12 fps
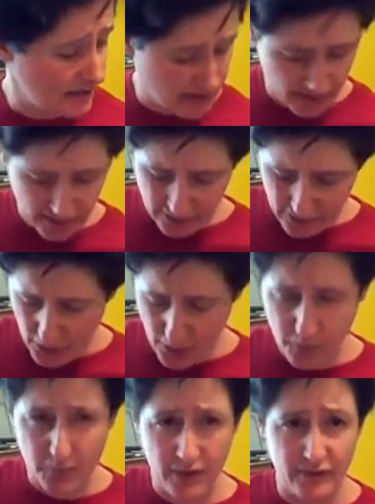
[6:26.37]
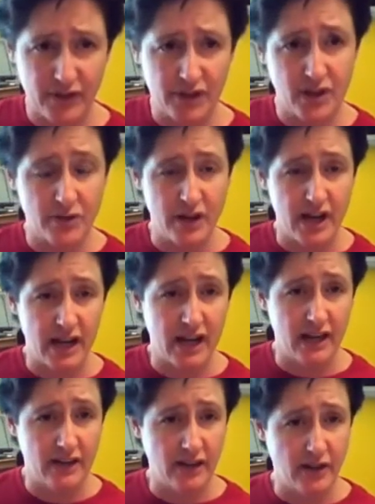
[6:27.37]
the tone of the
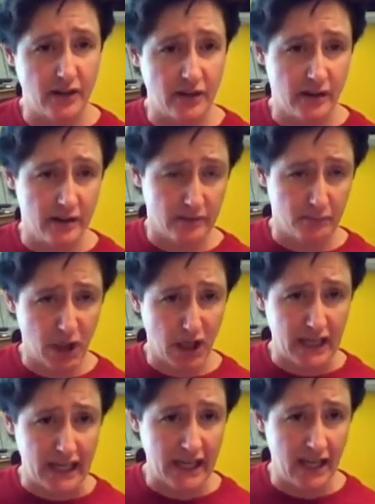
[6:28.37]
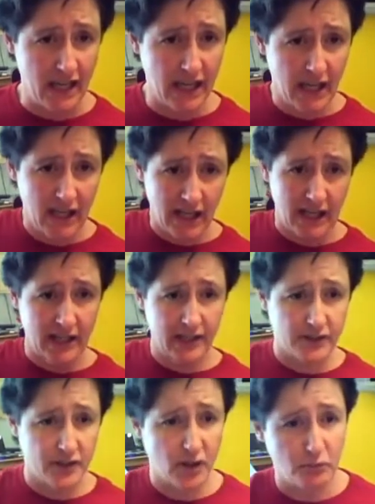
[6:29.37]
string that you're plucking. And it
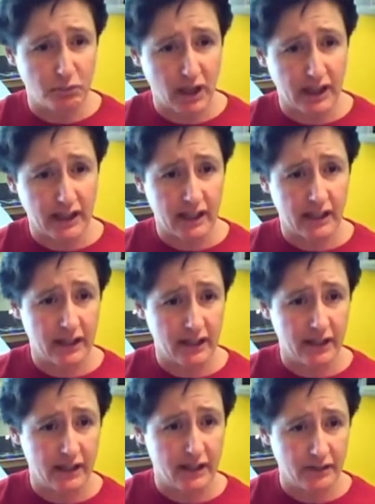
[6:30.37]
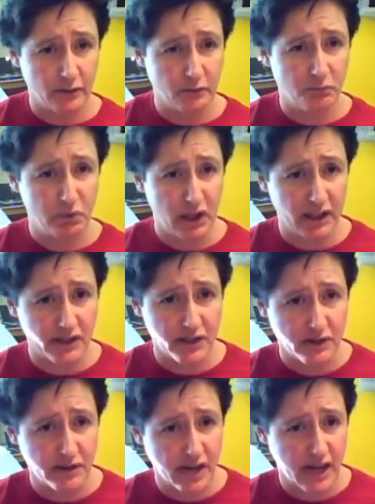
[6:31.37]
is called plucking, to pluck a
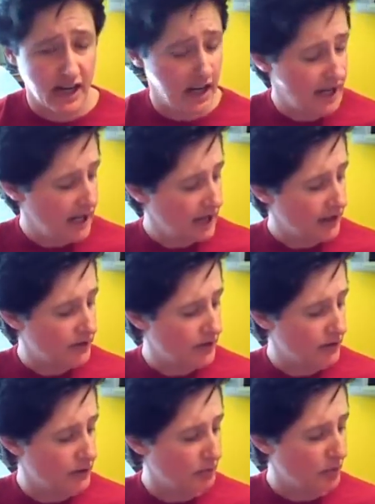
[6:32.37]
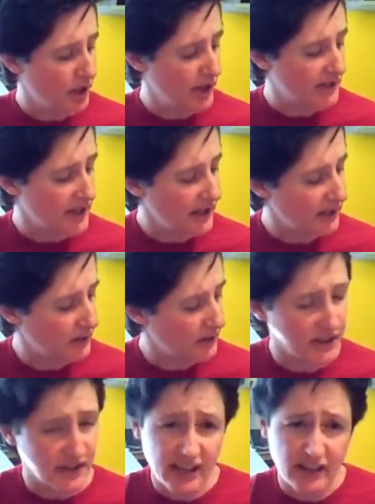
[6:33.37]
string. To depress, I don't know
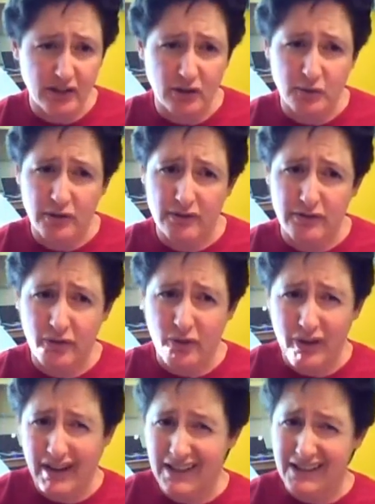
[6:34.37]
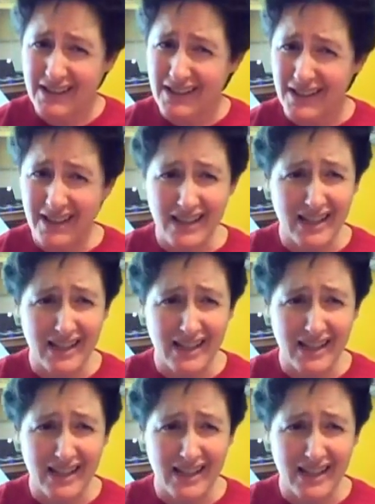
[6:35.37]
what the technical word for it is,